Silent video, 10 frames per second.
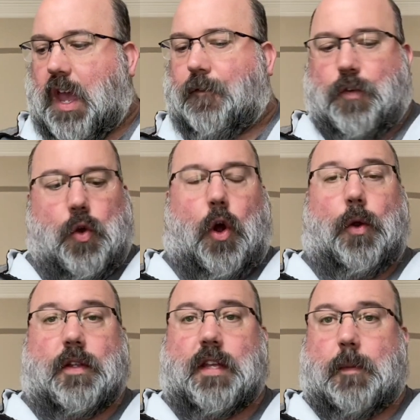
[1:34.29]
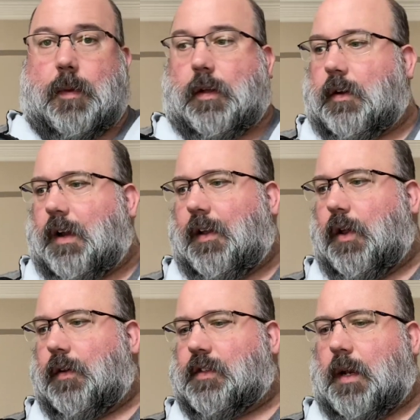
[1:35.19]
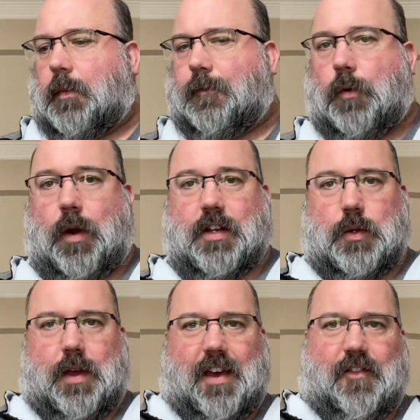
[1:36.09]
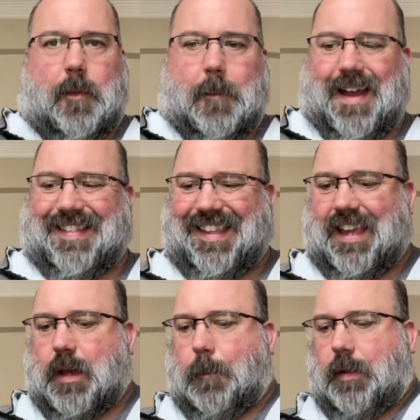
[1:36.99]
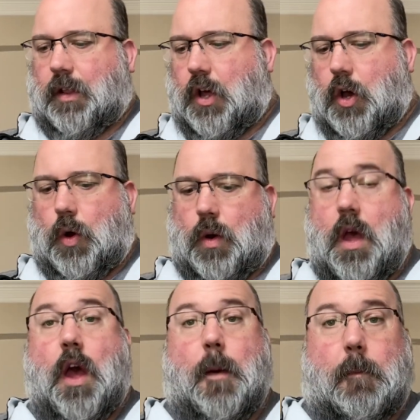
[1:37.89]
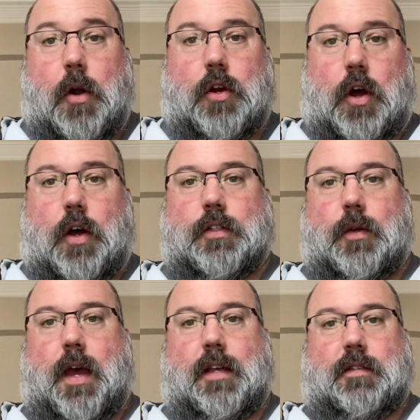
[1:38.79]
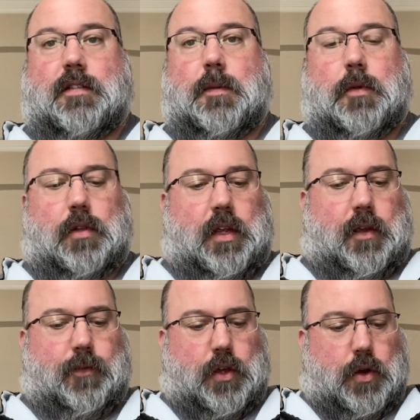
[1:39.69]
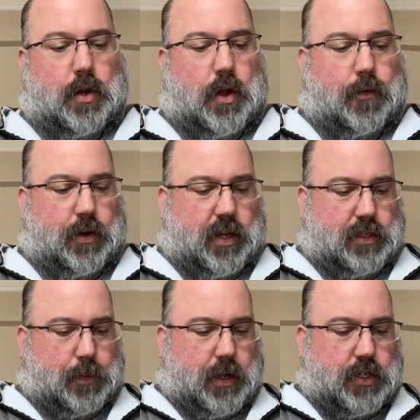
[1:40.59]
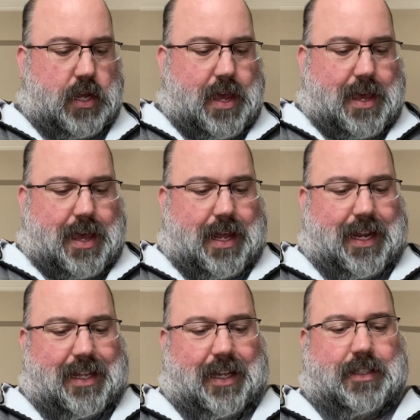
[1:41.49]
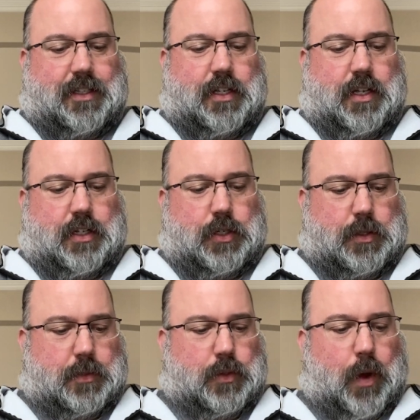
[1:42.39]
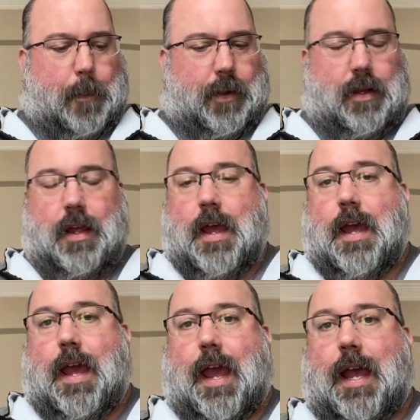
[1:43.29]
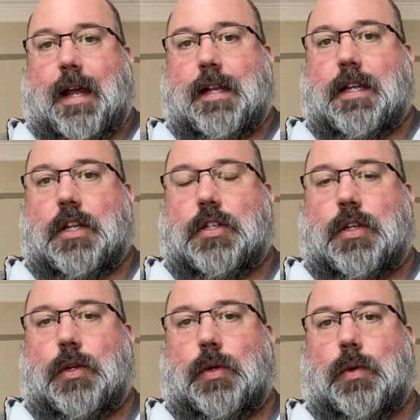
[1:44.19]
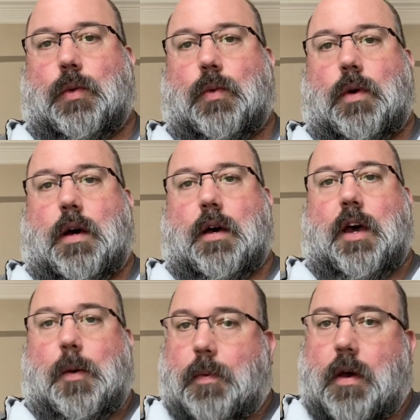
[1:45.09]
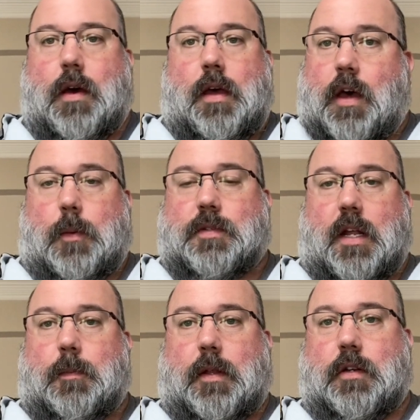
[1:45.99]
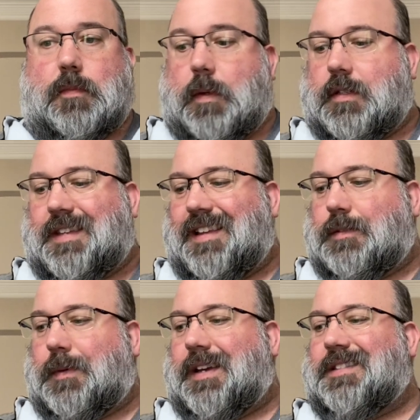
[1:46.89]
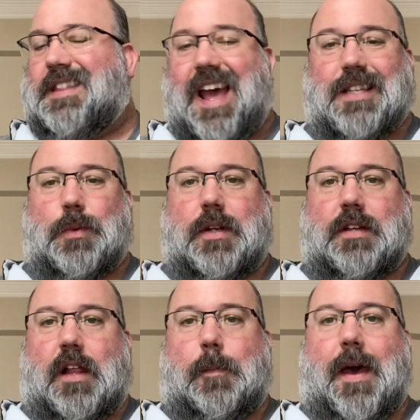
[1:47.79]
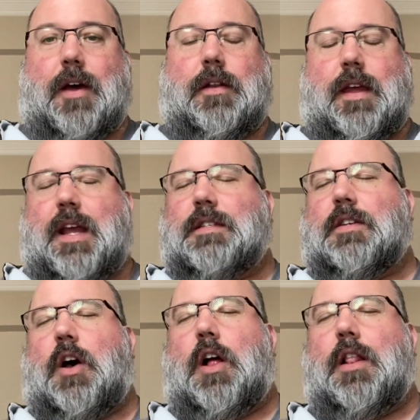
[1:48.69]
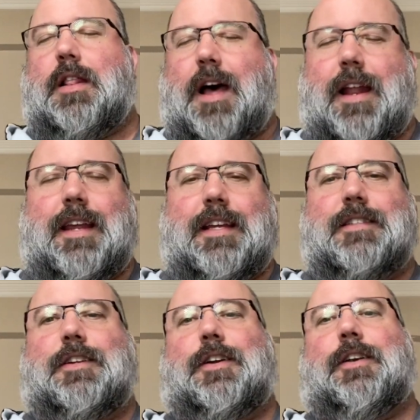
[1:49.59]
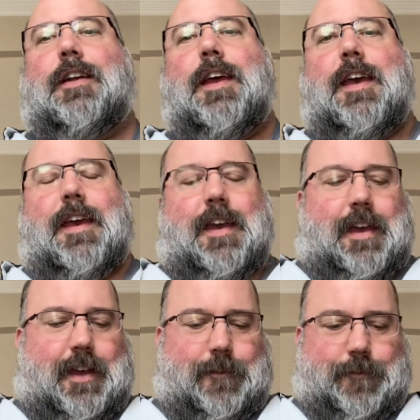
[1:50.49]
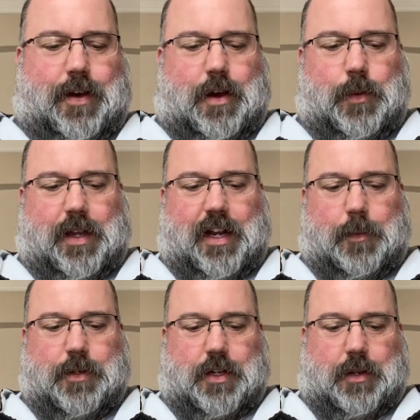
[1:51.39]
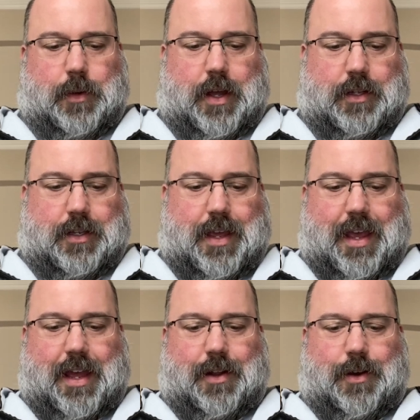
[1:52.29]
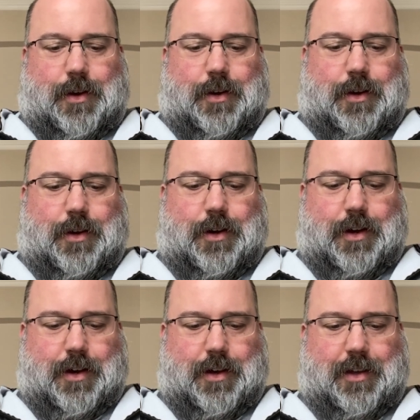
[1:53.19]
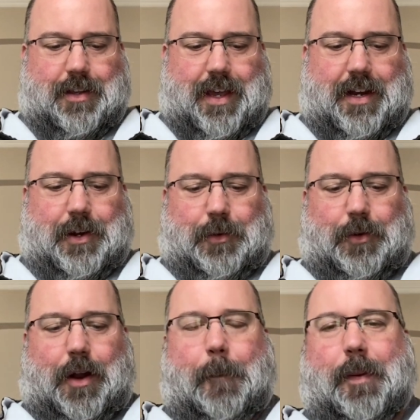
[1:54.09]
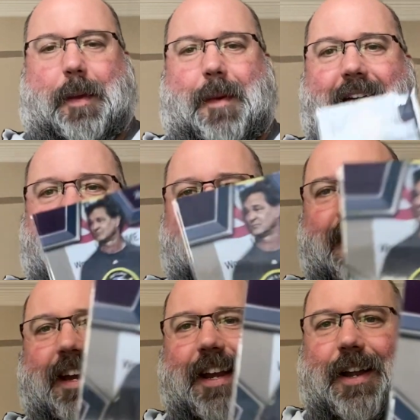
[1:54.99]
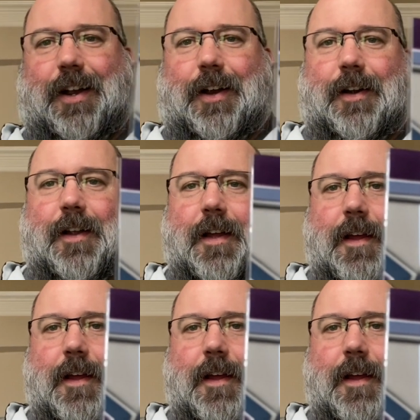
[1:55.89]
if you are a set builder, and I know I've said it before, I do have my link below. Mark also has a similar link if you go to, over to his page, and he likes to do some swapping and to uh, help help set builders build sets because that's what it's all about. It's a lot easier if uh, we can help each other out. And oh, got a grumpy Mattingly here.